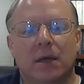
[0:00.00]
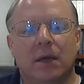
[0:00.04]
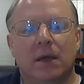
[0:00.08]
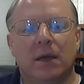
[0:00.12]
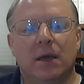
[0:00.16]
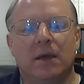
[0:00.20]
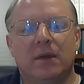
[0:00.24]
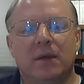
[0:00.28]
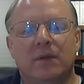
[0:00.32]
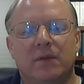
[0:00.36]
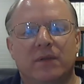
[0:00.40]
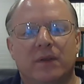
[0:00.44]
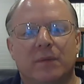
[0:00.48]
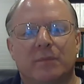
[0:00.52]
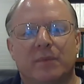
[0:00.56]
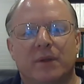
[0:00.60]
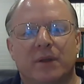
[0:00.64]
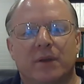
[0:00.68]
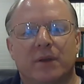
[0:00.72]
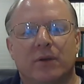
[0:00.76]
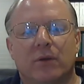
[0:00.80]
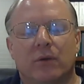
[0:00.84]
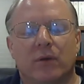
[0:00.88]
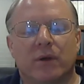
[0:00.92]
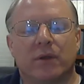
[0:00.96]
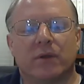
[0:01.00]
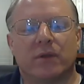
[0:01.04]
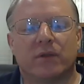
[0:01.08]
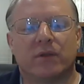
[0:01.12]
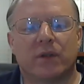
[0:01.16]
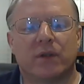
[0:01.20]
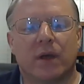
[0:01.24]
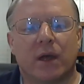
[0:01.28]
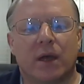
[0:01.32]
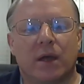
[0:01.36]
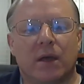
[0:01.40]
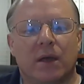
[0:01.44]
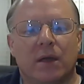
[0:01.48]
He's simply going to
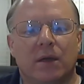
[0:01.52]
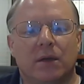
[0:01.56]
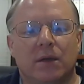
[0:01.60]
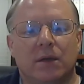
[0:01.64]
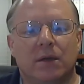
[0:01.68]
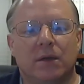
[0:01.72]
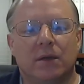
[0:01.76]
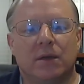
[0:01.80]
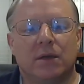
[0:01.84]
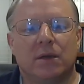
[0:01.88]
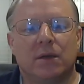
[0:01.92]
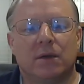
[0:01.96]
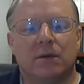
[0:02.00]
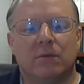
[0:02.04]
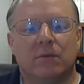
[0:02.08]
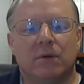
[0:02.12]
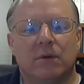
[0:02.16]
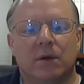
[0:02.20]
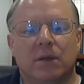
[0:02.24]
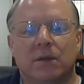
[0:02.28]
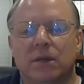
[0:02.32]
say, well,